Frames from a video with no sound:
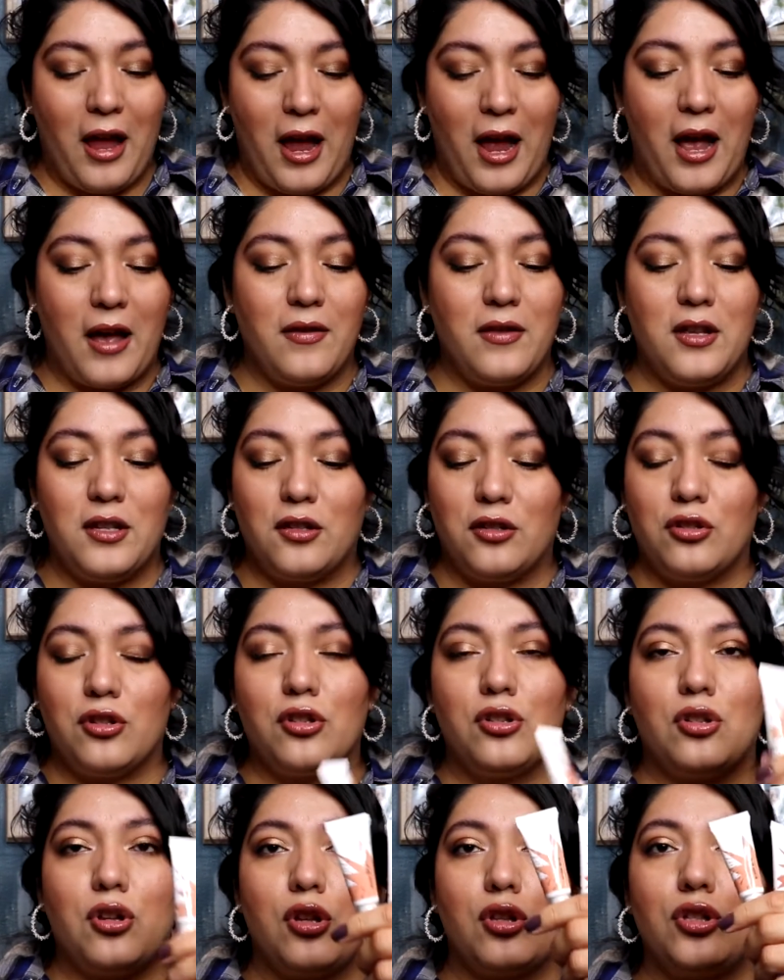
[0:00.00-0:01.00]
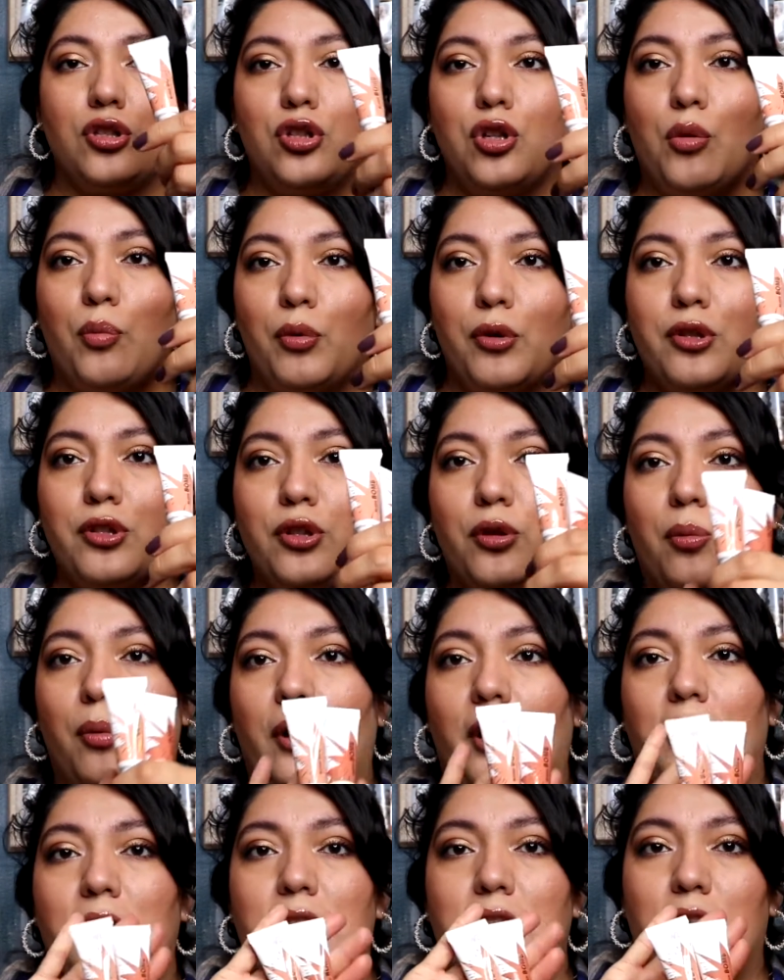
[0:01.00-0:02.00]
And these are just super
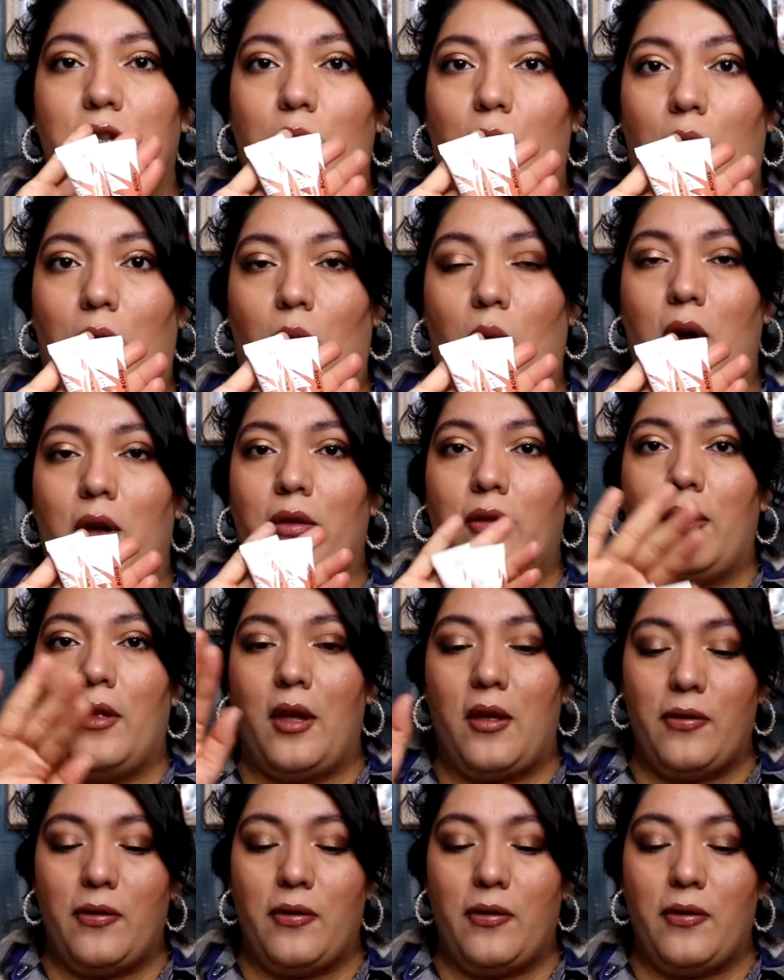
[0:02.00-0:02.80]
easy to work with.